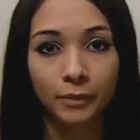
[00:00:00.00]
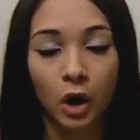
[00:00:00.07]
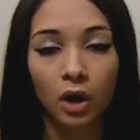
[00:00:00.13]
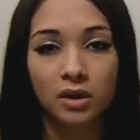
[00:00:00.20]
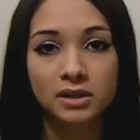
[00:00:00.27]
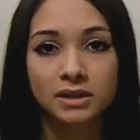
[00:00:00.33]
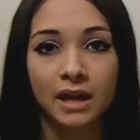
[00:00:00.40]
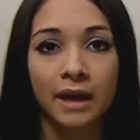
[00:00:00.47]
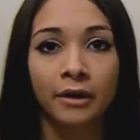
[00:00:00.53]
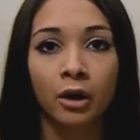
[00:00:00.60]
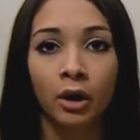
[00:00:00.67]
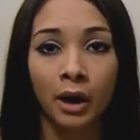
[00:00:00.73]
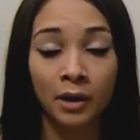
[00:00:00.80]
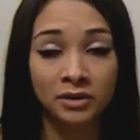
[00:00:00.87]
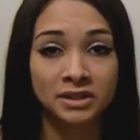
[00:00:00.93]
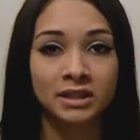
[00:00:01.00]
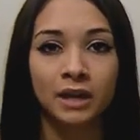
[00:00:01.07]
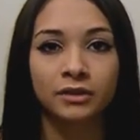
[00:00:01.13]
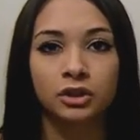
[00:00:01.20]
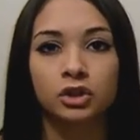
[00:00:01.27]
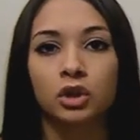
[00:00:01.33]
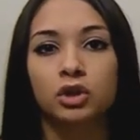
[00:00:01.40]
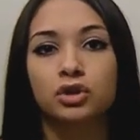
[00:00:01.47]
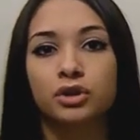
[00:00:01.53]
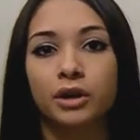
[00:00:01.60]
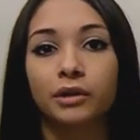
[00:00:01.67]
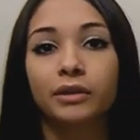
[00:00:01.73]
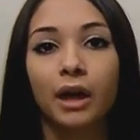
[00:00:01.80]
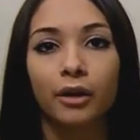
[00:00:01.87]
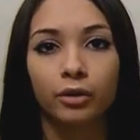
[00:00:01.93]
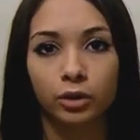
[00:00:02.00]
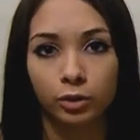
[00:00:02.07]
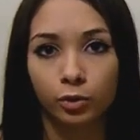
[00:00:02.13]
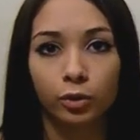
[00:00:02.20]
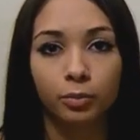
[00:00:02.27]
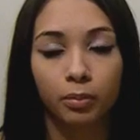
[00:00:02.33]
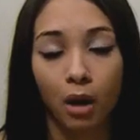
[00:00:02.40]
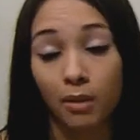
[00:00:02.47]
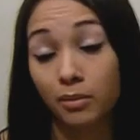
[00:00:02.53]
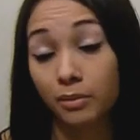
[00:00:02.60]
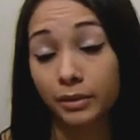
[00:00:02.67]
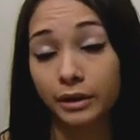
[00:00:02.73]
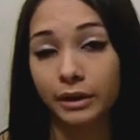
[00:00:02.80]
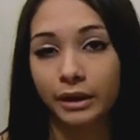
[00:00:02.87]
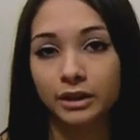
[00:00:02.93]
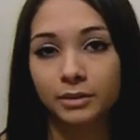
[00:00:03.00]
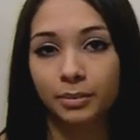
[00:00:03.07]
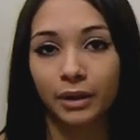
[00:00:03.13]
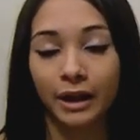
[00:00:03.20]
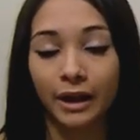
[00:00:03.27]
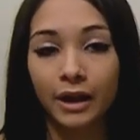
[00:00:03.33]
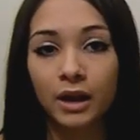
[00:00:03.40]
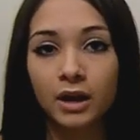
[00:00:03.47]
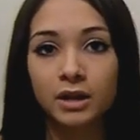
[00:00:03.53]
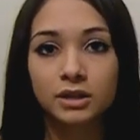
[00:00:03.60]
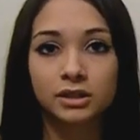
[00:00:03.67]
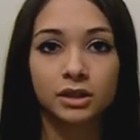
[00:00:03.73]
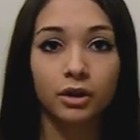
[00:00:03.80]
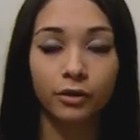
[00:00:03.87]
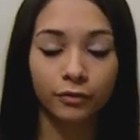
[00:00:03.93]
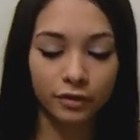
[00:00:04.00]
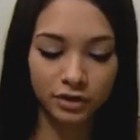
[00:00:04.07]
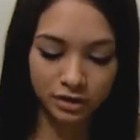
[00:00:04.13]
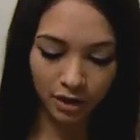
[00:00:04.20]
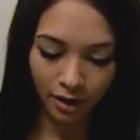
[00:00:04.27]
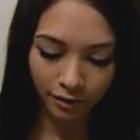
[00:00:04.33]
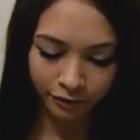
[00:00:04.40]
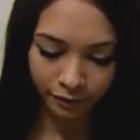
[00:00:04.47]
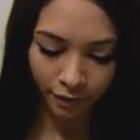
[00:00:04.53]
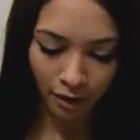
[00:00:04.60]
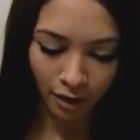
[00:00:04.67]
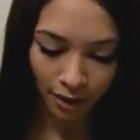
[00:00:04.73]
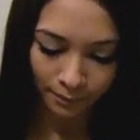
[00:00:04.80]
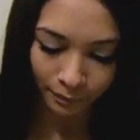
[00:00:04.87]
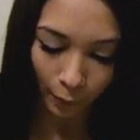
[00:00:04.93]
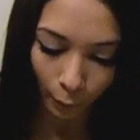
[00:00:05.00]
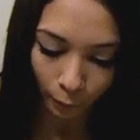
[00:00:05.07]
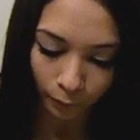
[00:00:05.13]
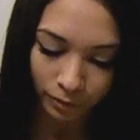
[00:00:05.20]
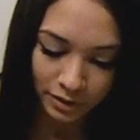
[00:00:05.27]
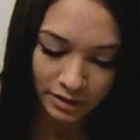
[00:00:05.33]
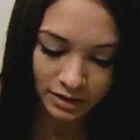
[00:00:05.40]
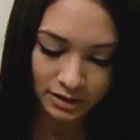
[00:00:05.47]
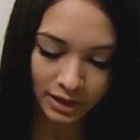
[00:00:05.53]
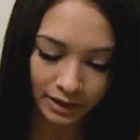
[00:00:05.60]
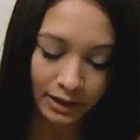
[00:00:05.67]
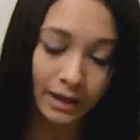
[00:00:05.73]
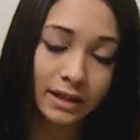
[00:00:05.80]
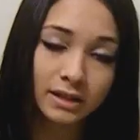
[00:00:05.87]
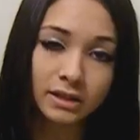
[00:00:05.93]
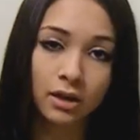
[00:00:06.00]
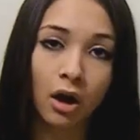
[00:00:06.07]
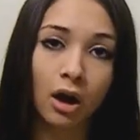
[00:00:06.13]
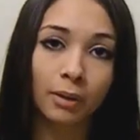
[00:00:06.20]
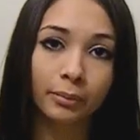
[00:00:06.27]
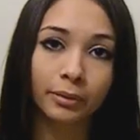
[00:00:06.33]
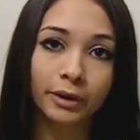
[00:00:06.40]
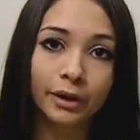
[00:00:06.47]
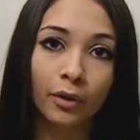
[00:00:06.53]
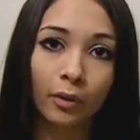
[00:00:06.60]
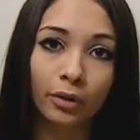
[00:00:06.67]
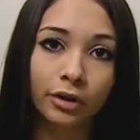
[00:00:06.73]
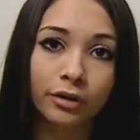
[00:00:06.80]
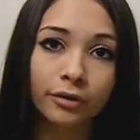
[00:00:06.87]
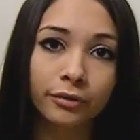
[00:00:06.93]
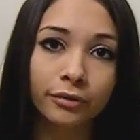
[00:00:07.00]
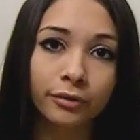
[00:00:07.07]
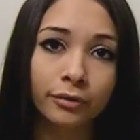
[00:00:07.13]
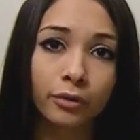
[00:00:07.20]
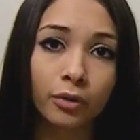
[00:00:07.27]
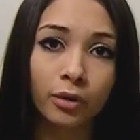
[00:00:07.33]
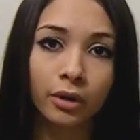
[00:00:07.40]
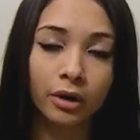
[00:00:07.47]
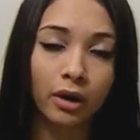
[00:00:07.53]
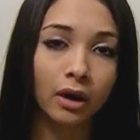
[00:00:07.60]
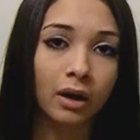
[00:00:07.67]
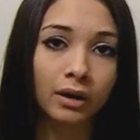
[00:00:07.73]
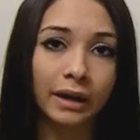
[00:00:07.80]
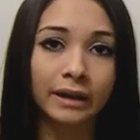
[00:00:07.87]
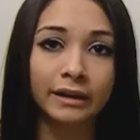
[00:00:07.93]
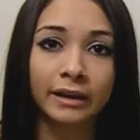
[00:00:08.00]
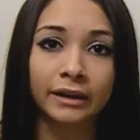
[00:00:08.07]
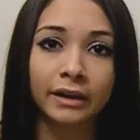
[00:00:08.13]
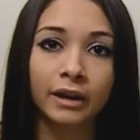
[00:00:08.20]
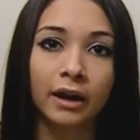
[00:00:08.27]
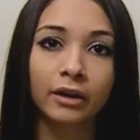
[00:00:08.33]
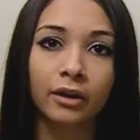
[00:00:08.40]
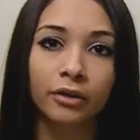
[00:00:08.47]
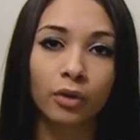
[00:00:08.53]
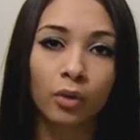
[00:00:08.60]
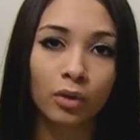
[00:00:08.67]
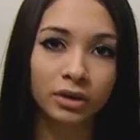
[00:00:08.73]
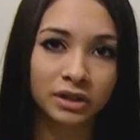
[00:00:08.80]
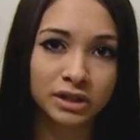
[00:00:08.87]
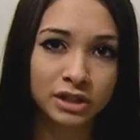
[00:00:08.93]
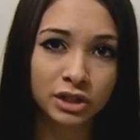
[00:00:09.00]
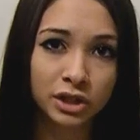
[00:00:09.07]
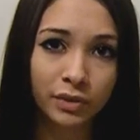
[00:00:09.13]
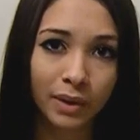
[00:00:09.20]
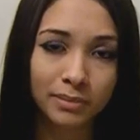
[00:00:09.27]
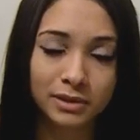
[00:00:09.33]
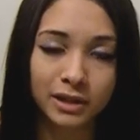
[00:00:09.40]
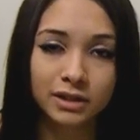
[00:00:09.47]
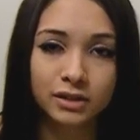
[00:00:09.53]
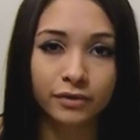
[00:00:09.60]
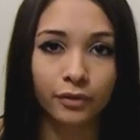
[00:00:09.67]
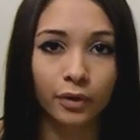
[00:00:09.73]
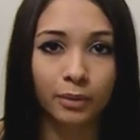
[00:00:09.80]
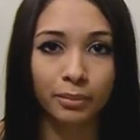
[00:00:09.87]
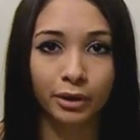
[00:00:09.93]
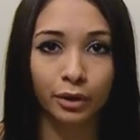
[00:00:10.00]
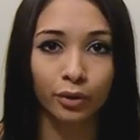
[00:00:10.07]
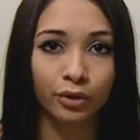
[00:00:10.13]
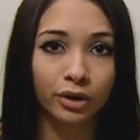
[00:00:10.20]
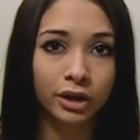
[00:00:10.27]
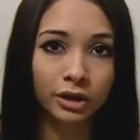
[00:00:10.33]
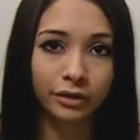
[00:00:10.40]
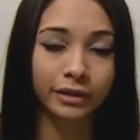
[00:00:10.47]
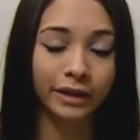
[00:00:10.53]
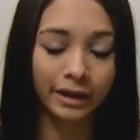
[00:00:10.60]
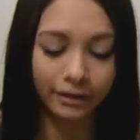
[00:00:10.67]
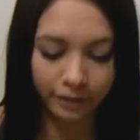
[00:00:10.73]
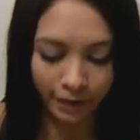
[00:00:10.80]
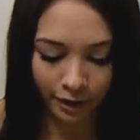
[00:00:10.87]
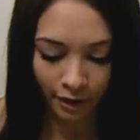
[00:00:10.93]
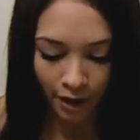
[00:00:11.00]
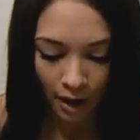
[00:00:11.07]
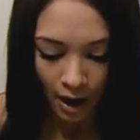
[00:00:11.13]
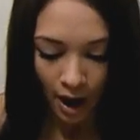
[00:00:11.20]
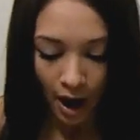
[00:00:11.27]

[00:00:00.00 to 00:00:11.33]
cards that are outside the structure deck that you will probably need to play. So first off, this deck is on pre-order for $8.99 on the core TCG website, so if you want to pre-order it, you can get it there.